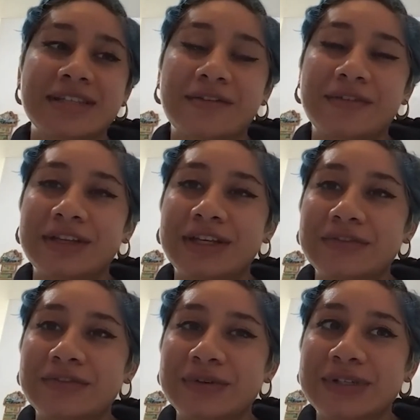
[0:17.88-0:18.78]
heavily
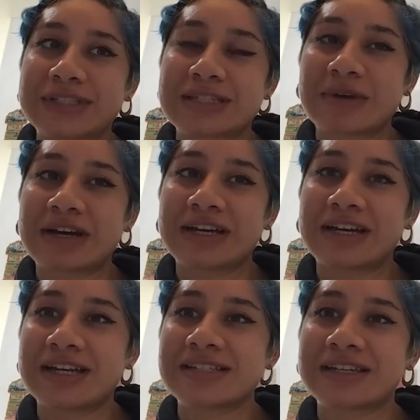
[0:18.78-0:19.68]
influenced by
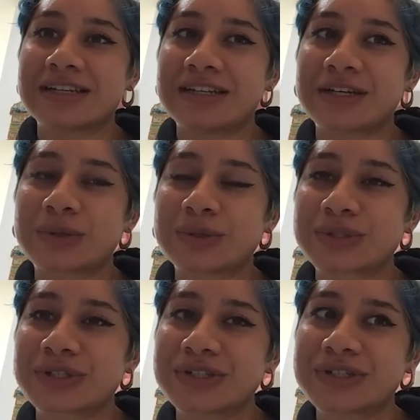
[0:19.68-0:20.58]
identity and
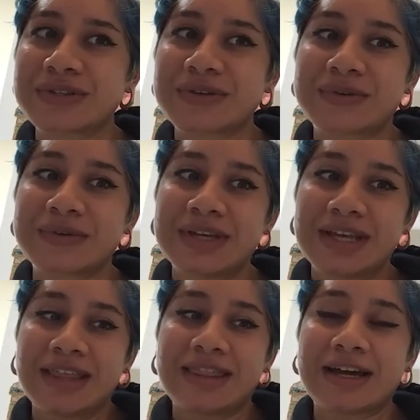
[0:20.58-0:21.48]
culture. So
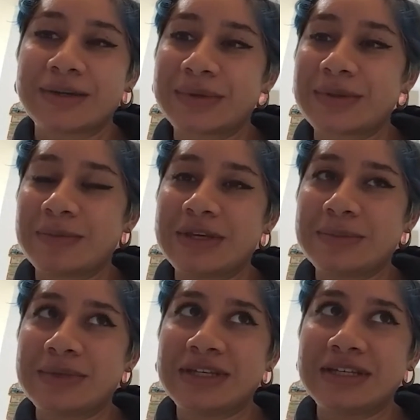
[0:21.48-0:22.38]
that with
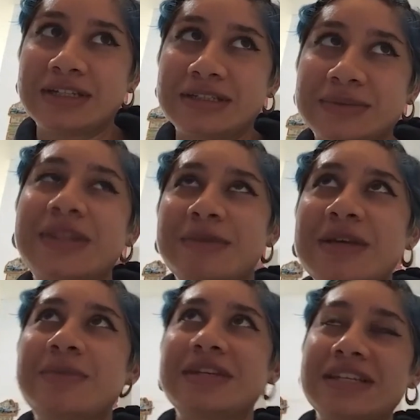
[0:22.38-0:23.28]
being me, with
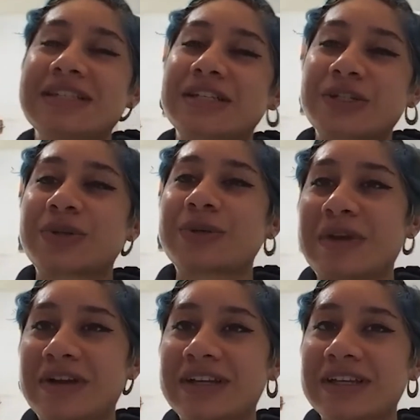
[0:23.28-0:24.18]
me being Central
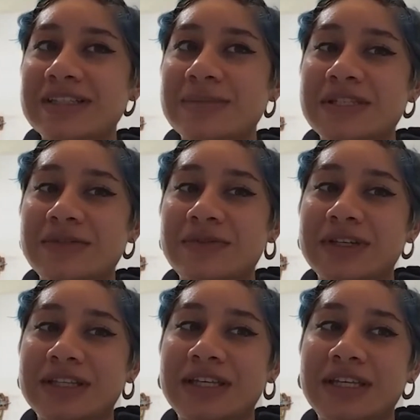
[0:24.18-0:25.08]
American,
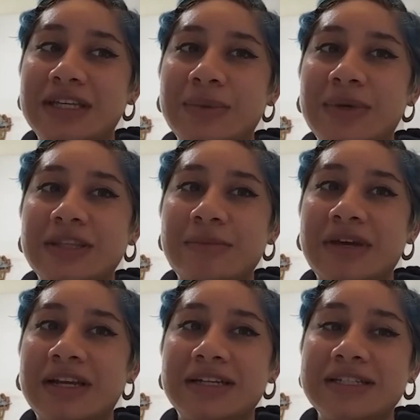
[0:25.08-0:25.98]
specifically Guatemala
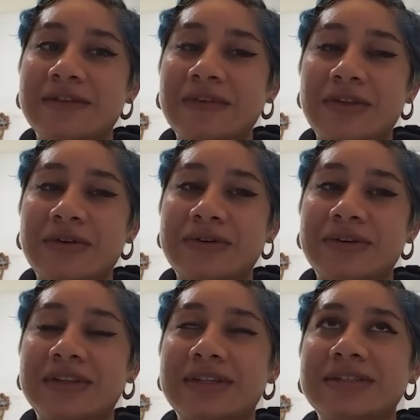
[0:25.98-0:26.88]
and El Salvador,
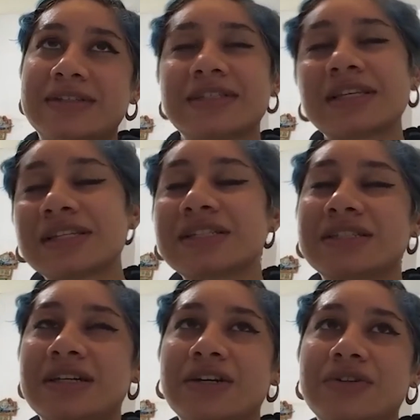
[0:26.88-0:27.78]
and then descendant
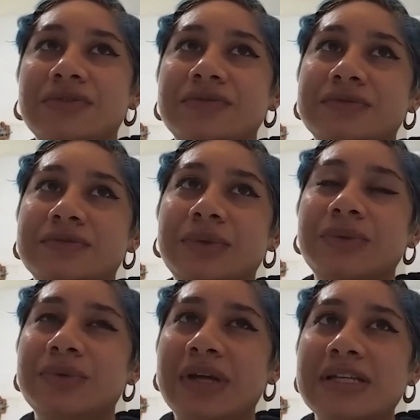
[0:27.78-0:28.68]
of
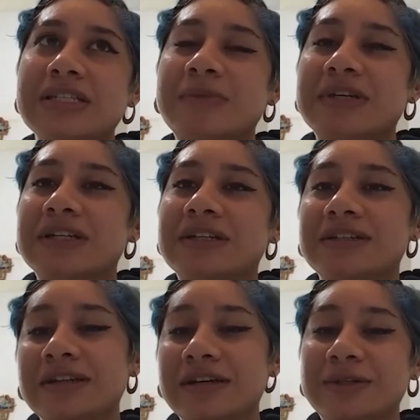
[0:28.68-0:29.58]
Honduras, but
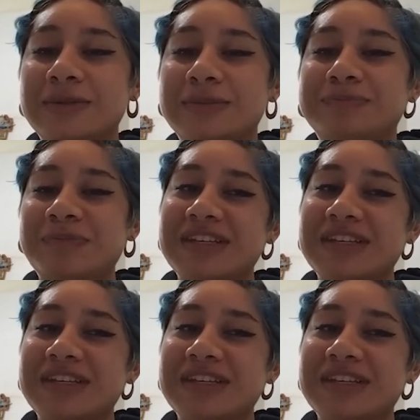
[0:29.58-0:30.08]
um,